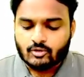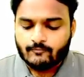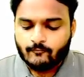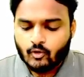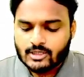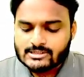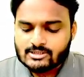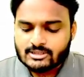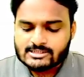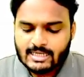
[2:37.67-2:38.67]
focus
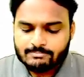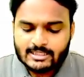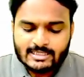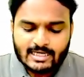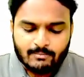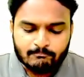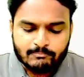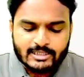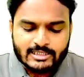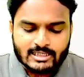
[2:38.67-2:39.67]
on the chapter
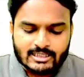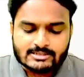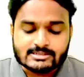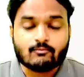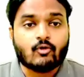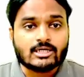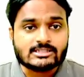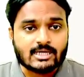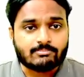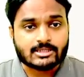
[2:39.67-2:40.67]
completely. Sir, what
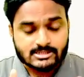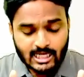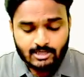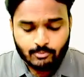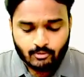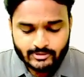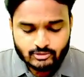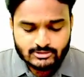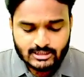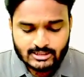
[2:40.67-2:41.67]
chapters? I'll provide you
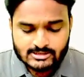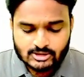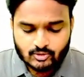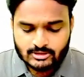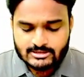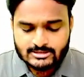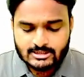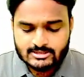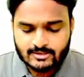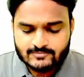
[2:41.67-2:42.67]
that list, the
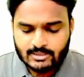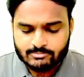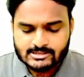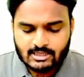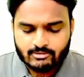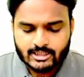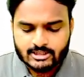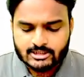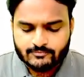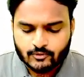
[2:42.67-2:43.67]
list of chapters covered under
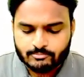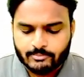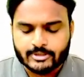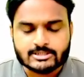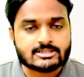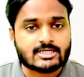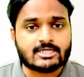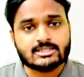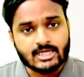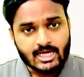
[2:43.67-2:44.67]
3/4 preparation
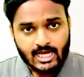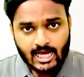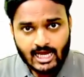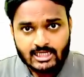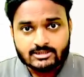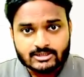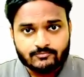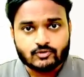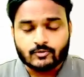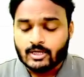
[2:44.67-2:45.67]
strategy, I'll give
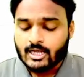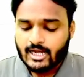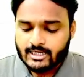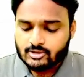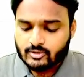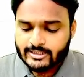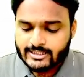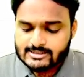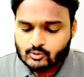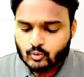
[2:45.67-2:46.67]
you. And
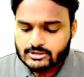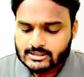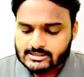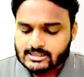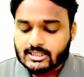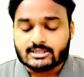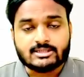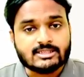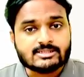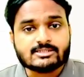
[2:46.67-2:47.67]
guess questions.
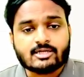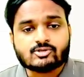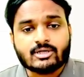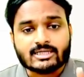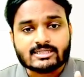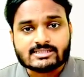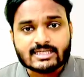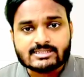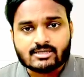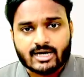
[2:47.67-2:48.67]
This is also a
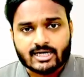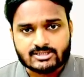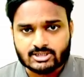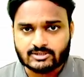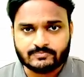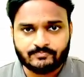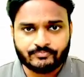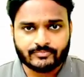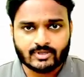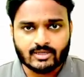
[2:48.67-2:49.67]
risky strategy.
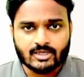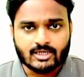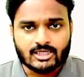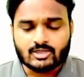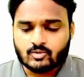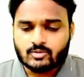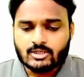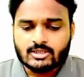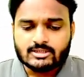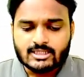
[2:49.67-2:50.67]

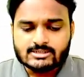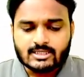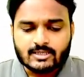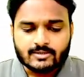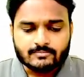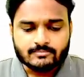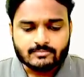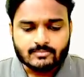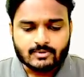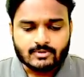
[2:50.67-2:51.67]
There is a
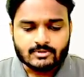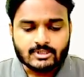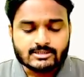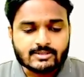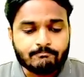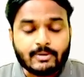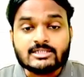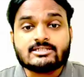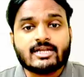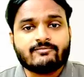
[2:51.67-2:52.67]

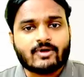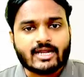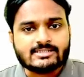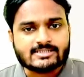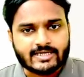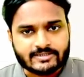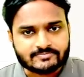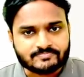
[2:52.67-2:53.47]
punchline for ICA.